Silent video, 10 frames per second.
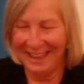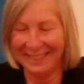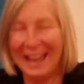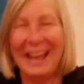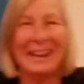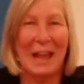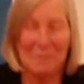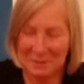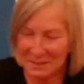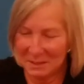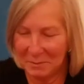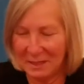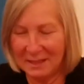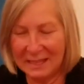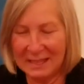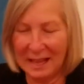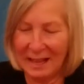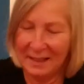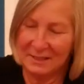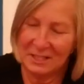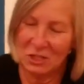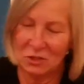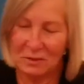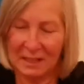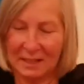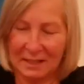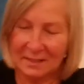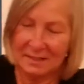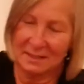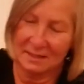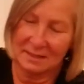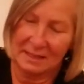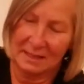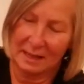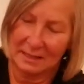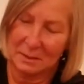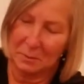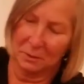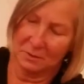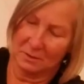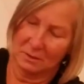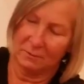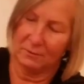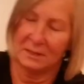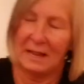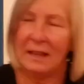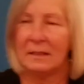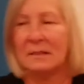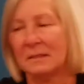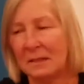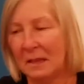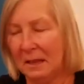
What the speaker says: That happens to be the tissue that connects the occipitals to the frontalis.